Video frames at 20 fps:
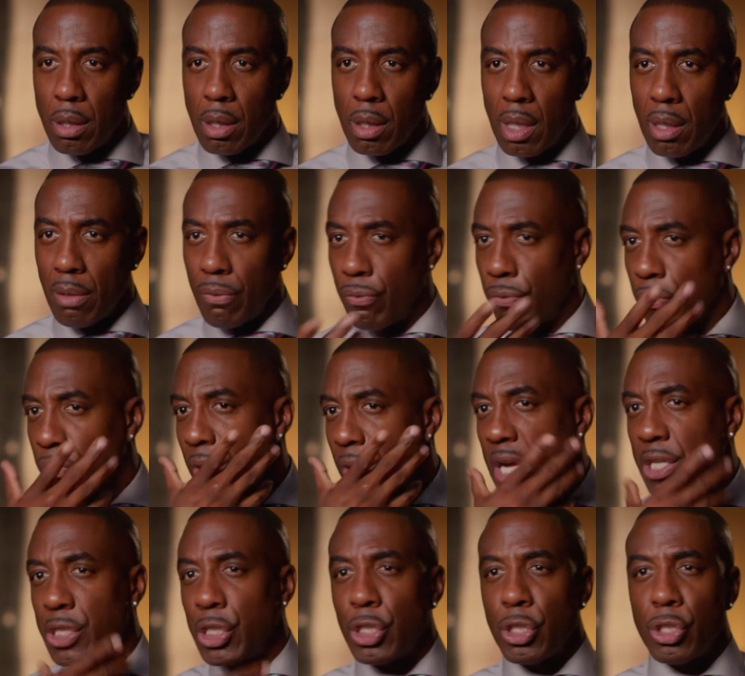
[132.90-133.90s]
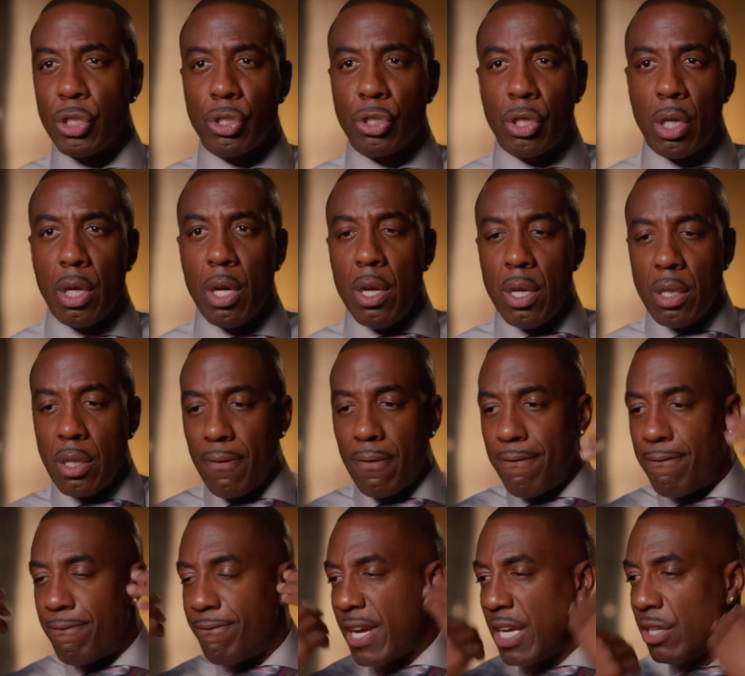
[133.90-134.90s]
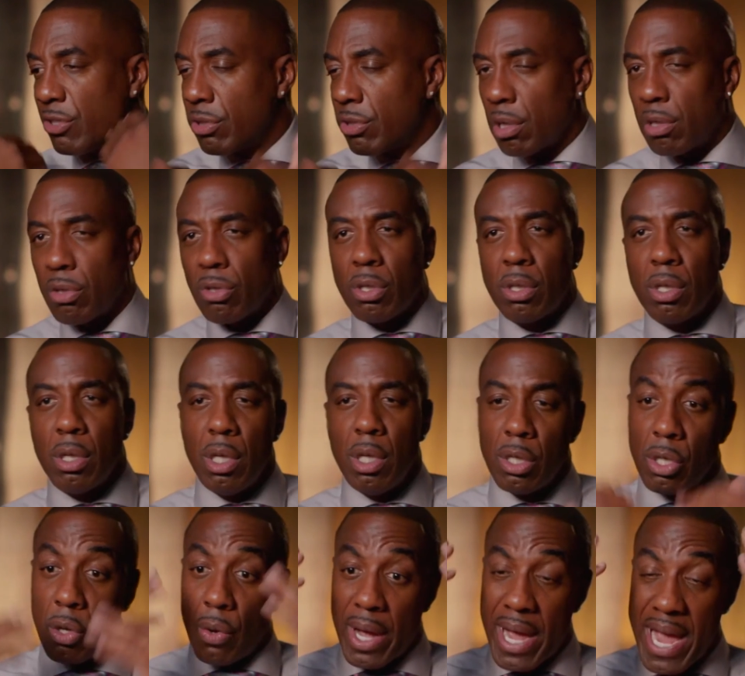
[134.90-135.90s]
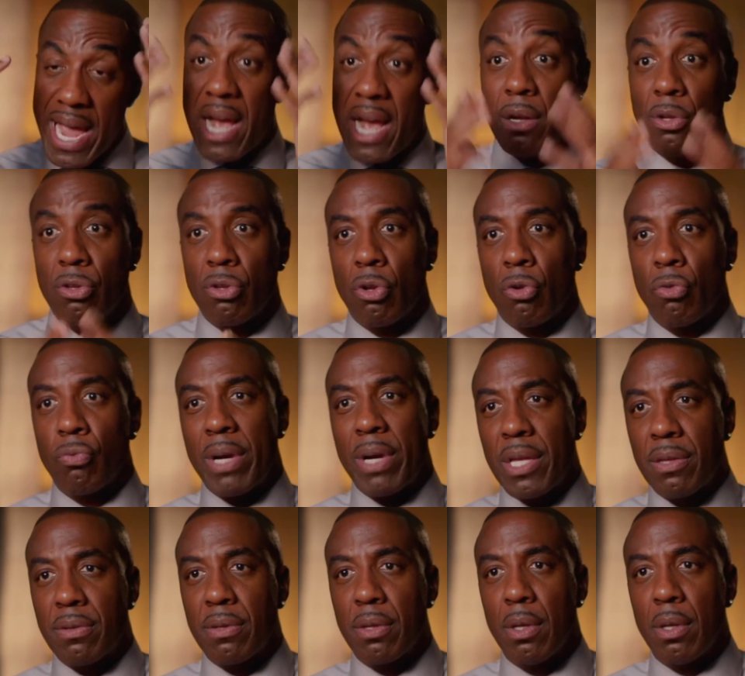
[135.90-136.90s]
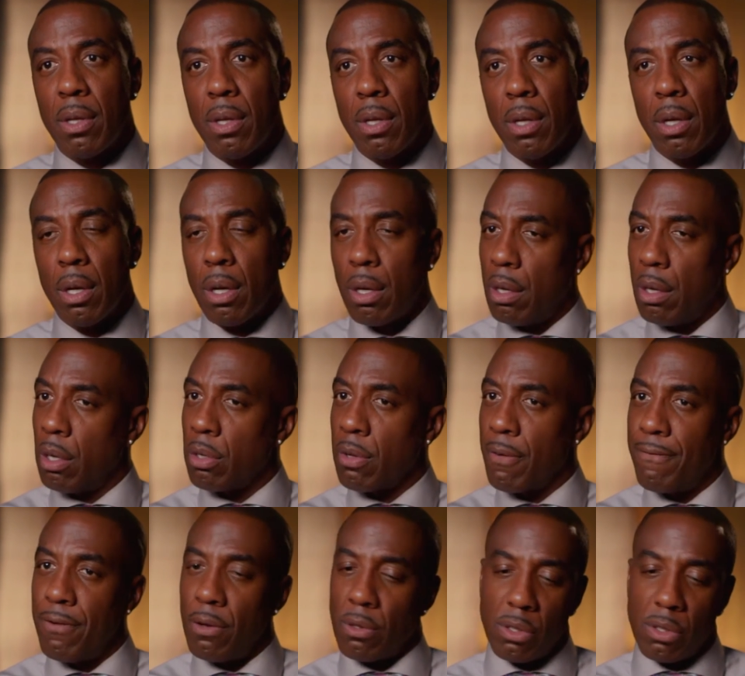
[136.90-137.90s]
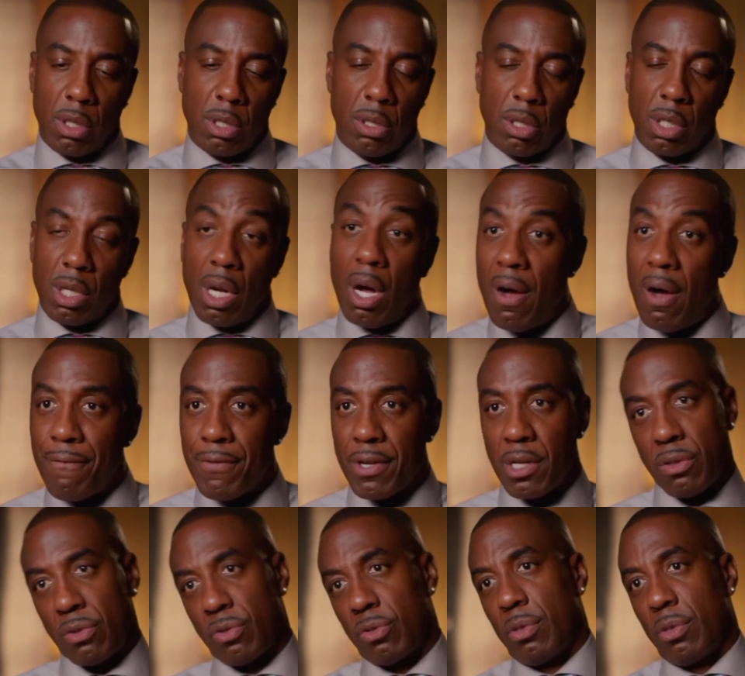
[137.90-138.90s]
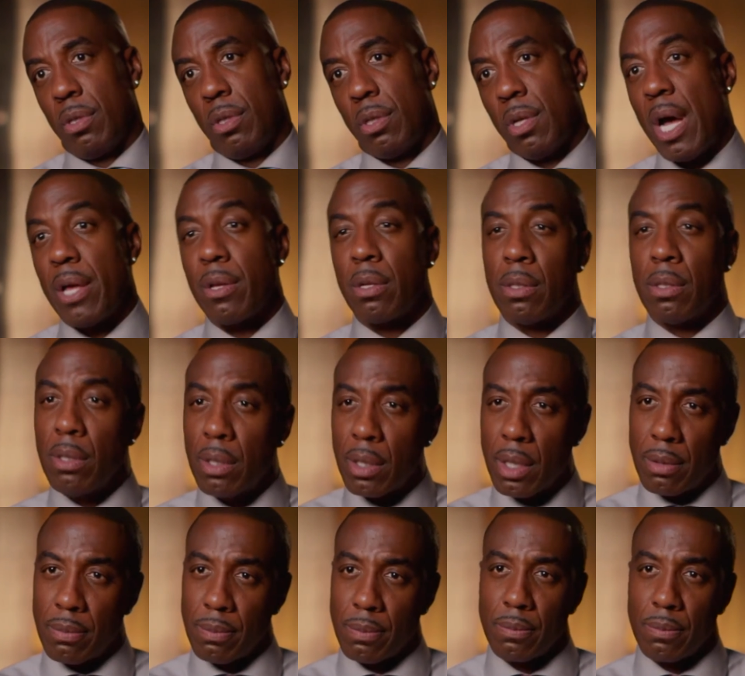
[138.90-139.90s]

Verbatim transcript: You look fresh. Your face looks good. Your hair looks great. Oh, you feel you get confidence in how you're looking.